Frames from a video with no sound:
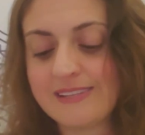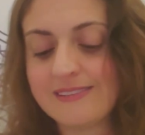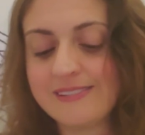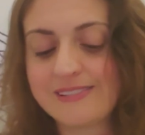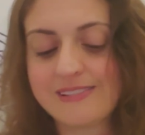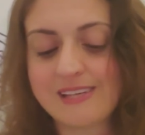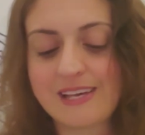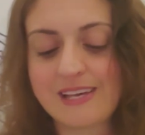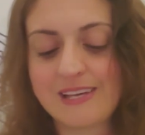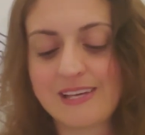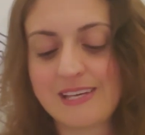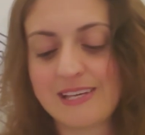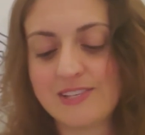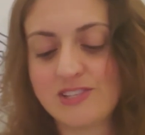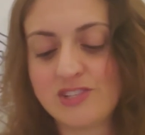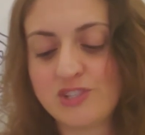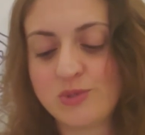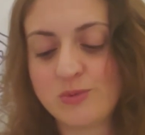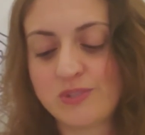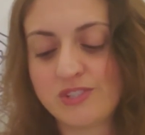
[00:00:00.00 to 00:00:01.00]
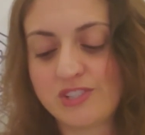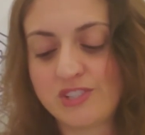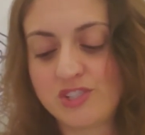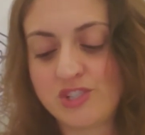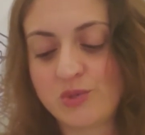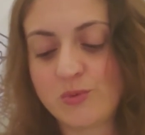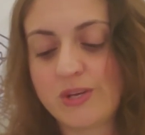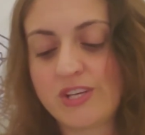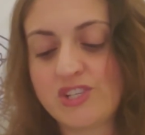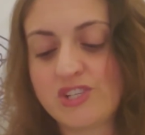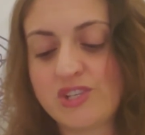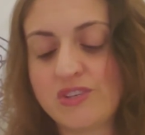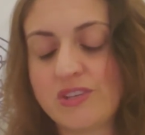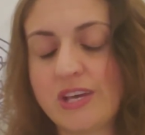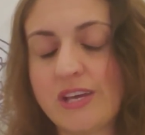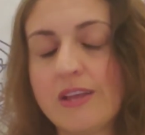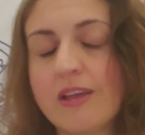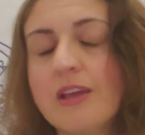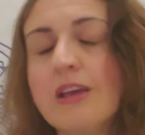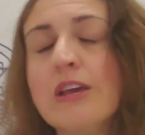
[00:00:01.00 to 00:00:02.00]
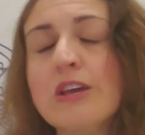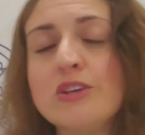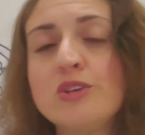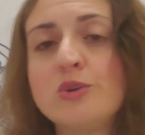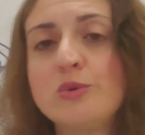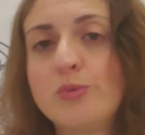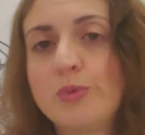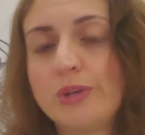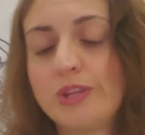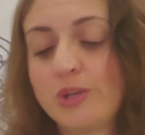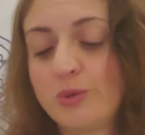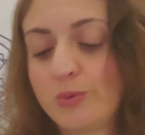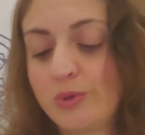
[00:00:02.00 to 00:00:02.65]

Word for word: insight into a situation that you really